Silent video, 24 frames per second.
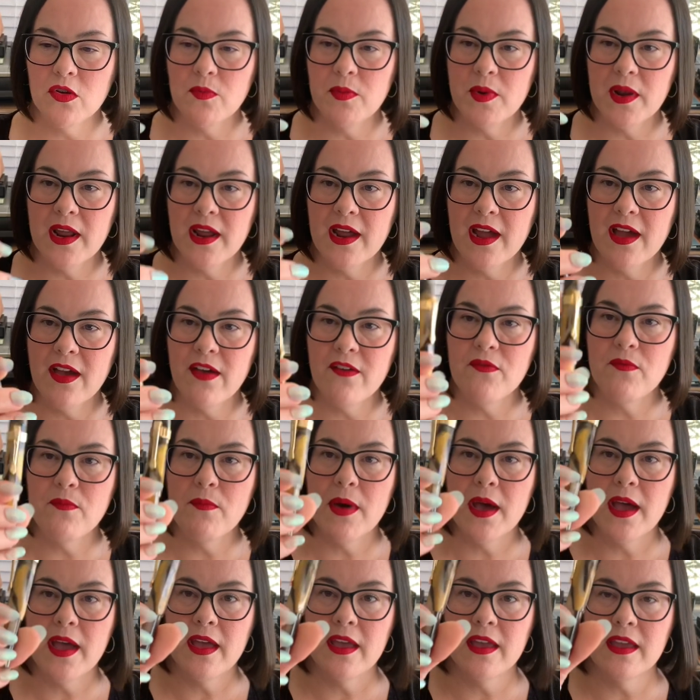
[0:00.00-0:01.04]
but I have
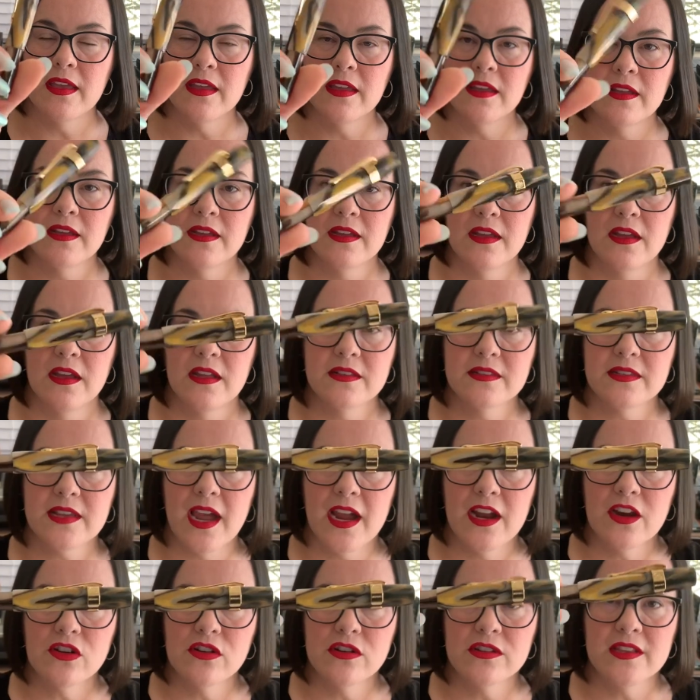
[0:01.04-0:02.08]
my
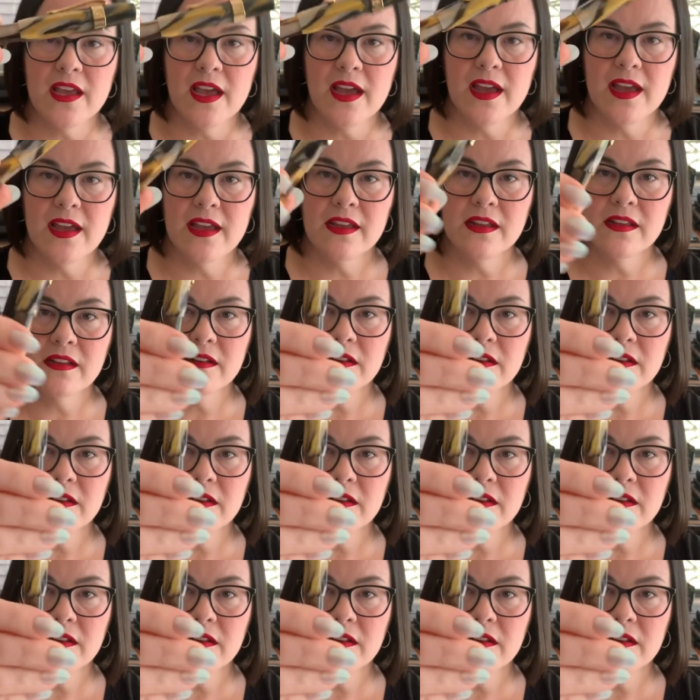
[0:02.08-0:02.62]
Tiger's Eye